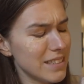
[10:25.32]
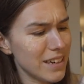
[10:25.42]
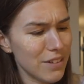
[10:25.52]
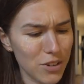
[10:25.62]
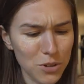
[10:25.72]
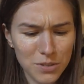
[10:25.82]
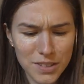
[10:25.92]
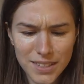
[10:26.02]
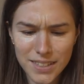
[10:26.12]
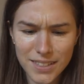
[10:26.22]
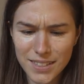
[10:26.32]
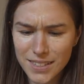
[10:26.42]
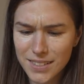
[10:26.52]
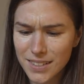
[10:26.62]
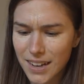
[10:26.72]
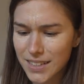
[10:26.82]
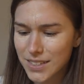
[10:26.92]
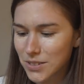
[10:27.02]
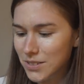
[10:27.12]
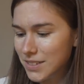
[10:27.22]
that I've owned since high
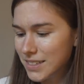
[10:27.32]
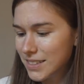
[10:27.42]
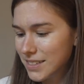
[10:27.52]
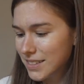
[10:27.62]
school.